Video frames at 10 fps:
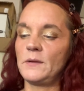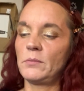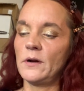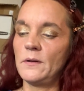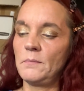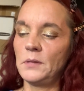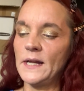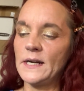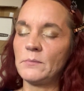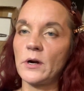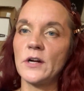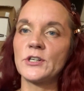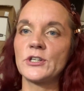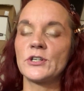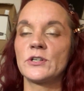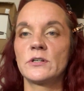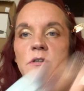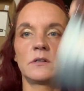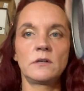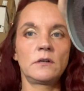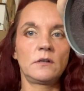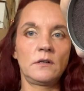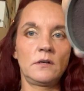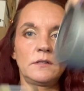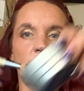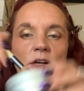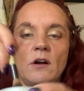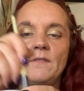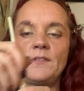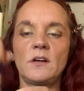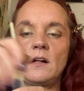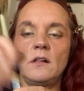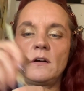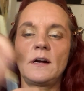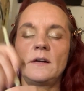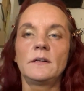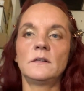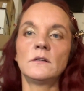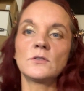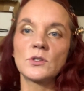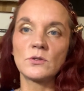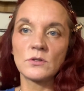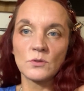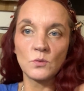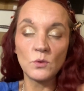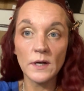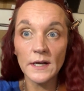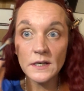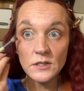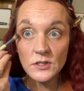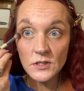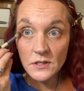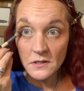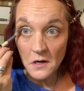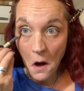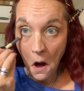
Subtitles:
blending brush, take off the color on the little switch,